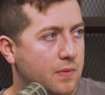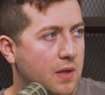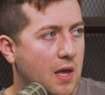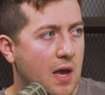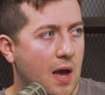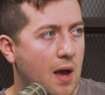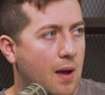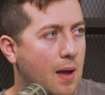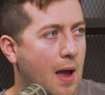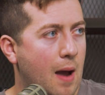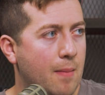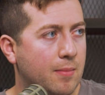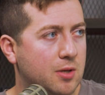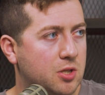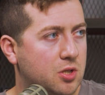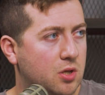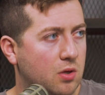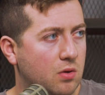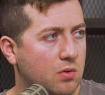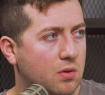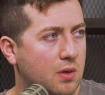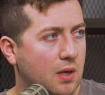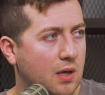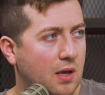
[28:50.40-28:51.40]
Yeah. How much do
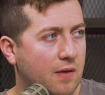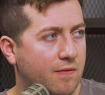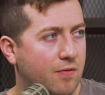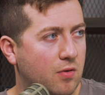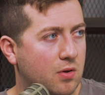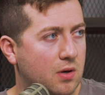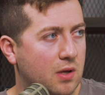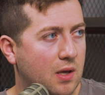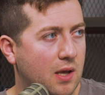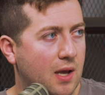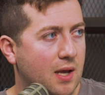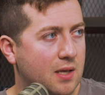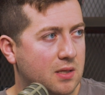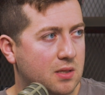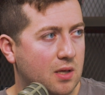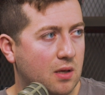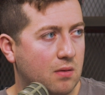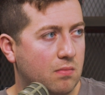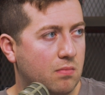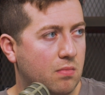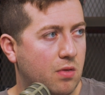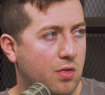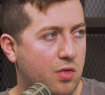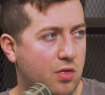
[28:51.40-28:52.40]
you think if you had to guess? Like
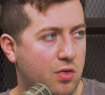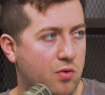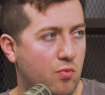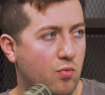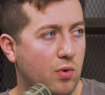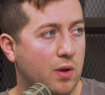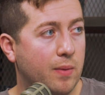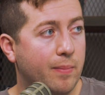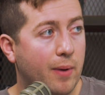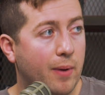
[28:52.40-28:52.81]
$3?